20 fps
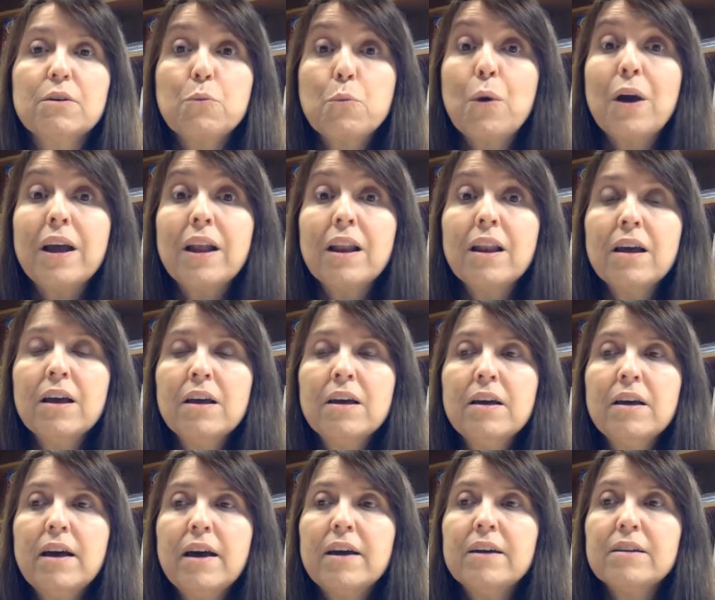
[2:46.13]
well,
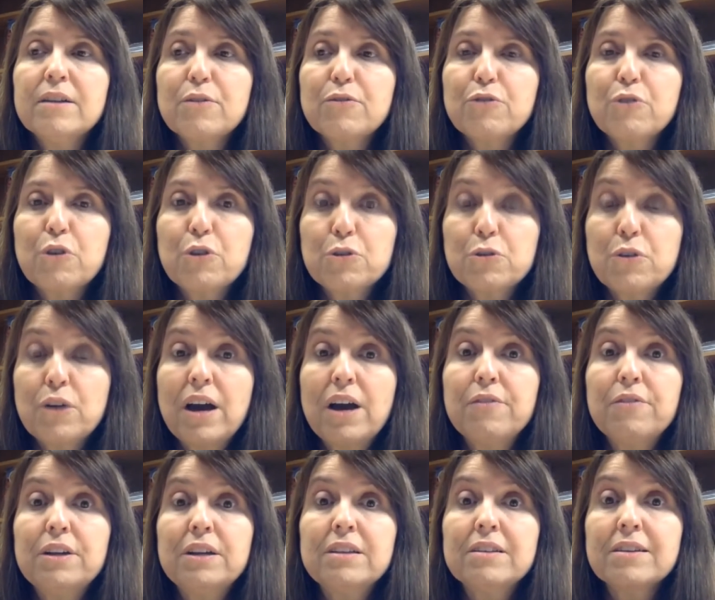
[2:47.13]
and therefore you
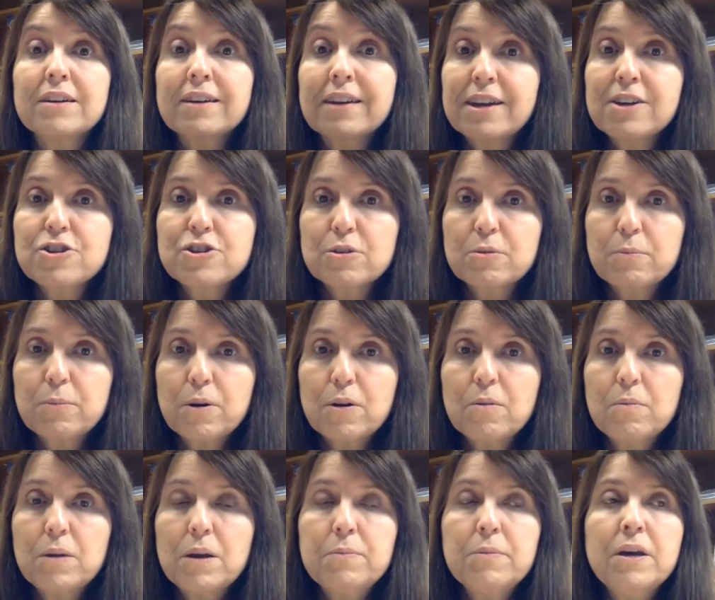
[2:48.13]
have an integration
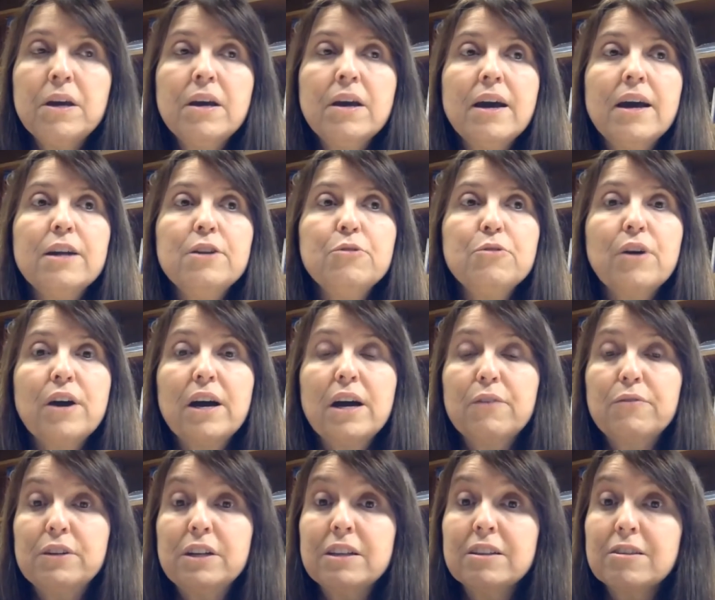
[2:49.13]
problem, and you
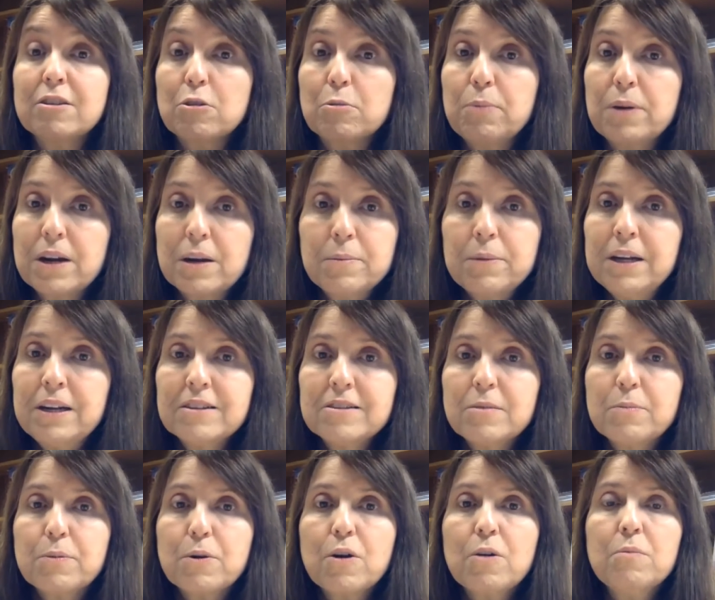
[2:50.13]
have an
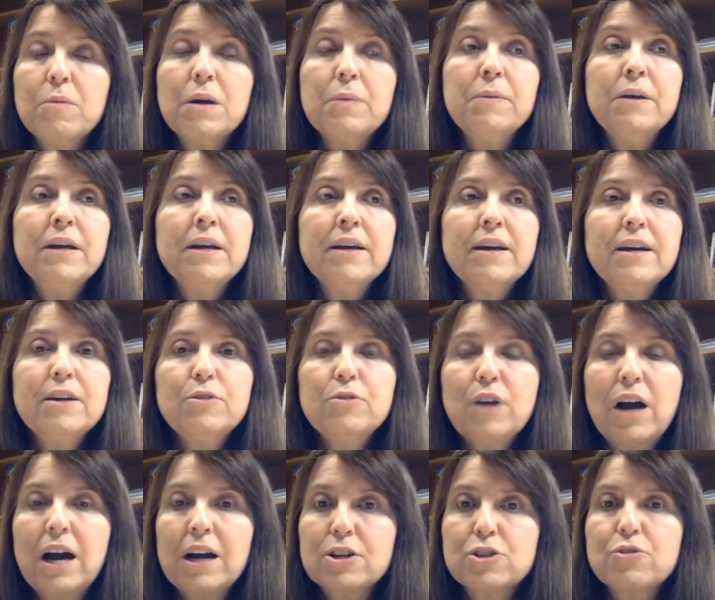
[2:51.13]
interoperability problem, and
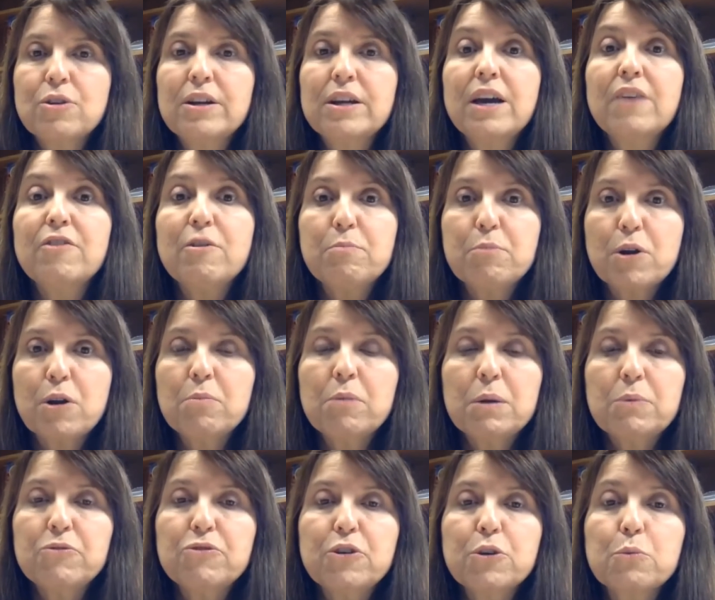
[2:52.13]
you actually have a
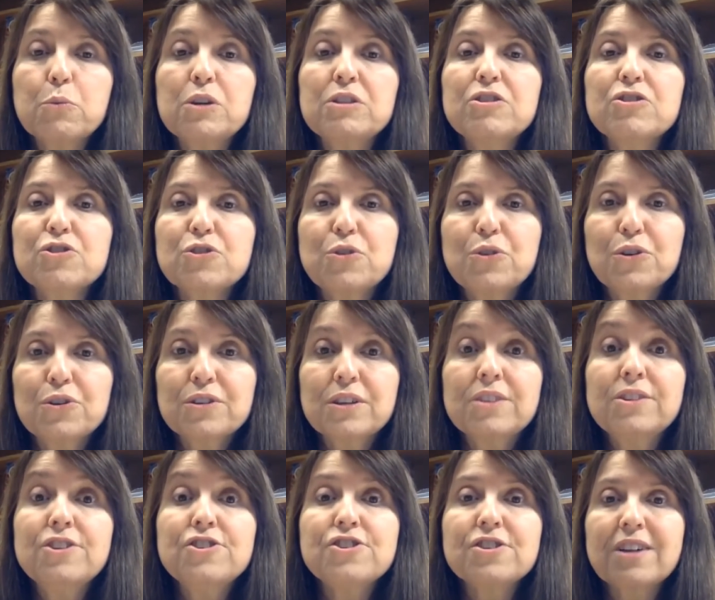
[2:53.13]
problem for what is called the
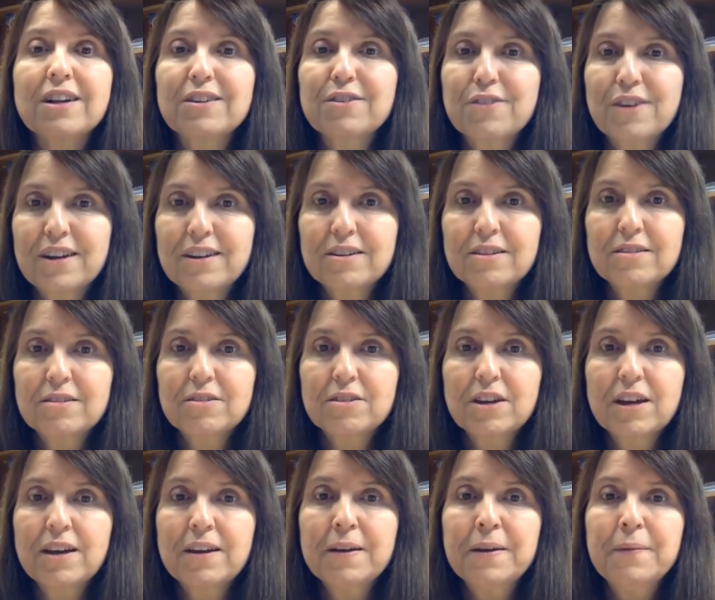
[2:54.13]
digital thread,
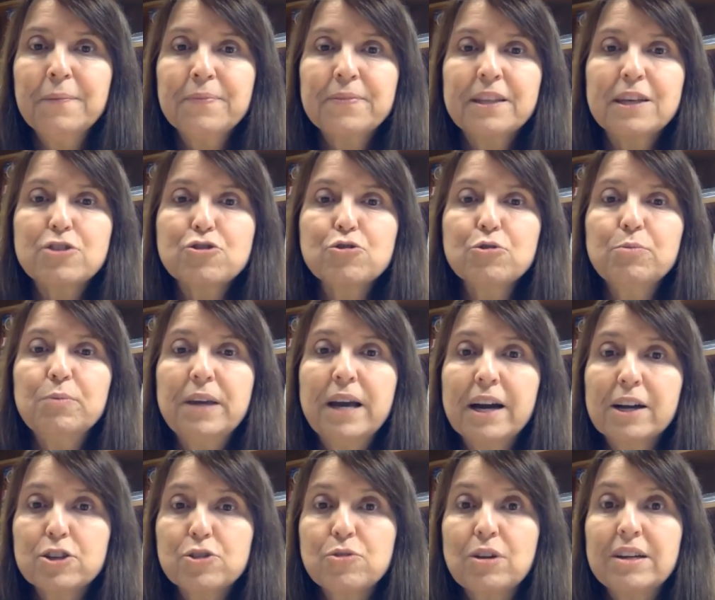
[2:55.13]
okay? There should be
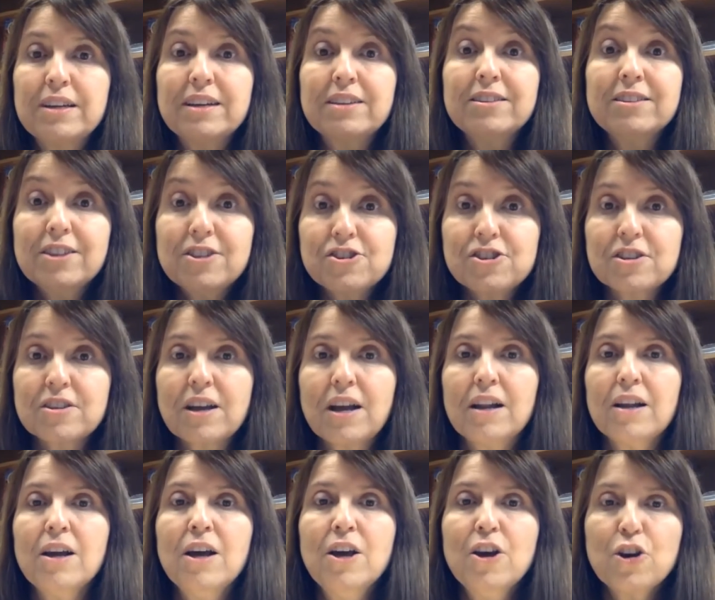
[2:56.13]
actually a
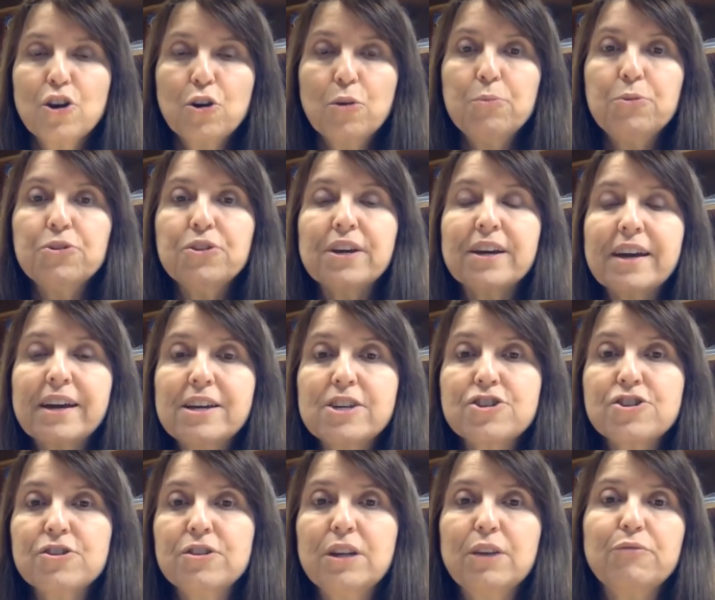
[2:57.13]
digital
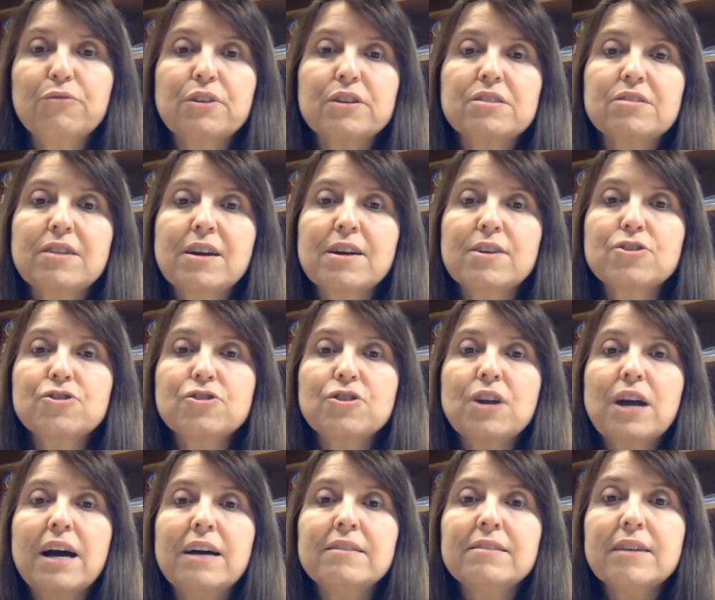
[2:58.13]
communication
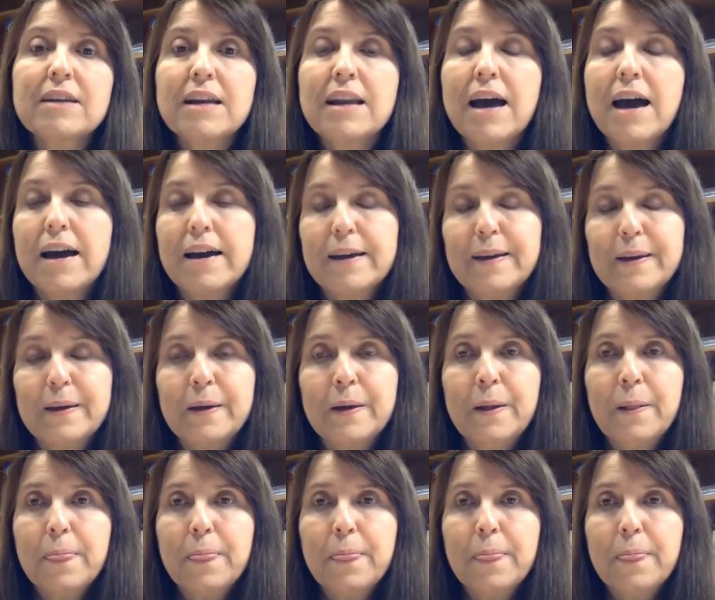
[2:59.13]
infrastructure underlying